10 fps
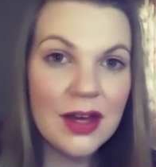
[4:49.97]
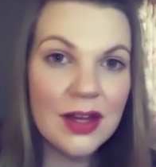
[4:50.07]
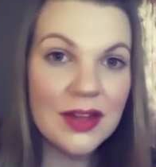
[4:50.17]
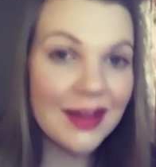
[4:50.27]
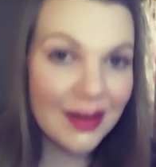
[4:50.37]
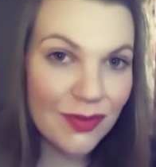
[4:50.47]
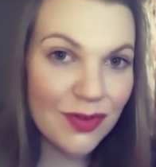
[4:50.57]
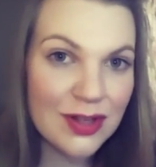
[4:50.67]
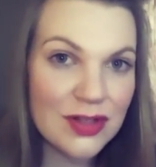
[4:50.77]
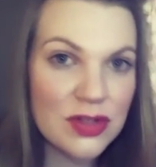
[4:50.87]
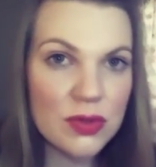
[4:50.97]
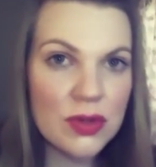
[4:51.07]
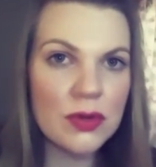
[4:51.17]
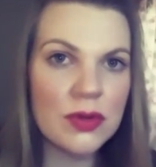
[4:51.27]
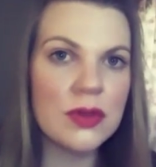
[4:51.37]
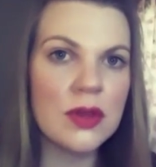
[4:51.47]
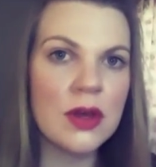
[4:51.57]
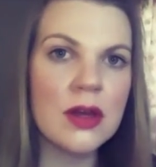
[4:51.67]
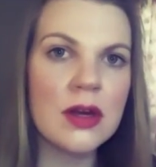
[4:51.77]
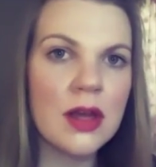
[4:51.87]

the infinite truth that